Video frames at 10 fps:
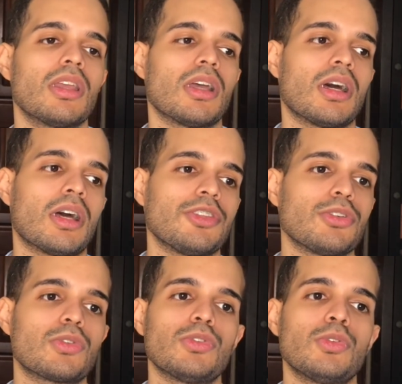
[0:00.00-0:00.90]
You
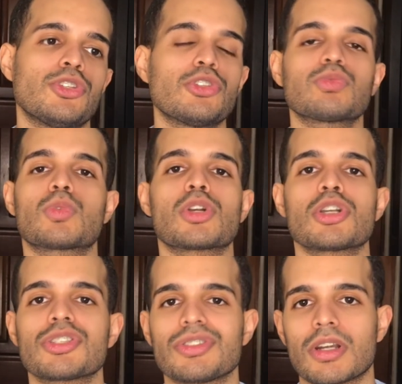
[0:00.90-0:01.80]
could use
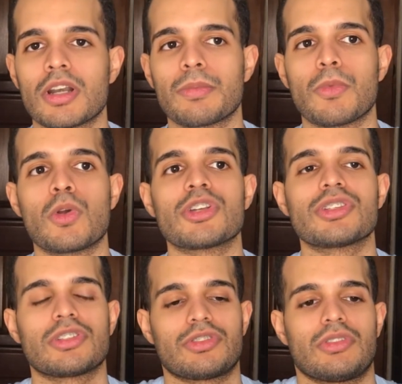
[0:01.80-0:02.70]
words that
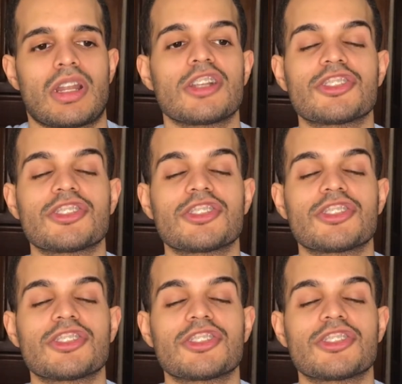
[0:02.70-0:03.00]
are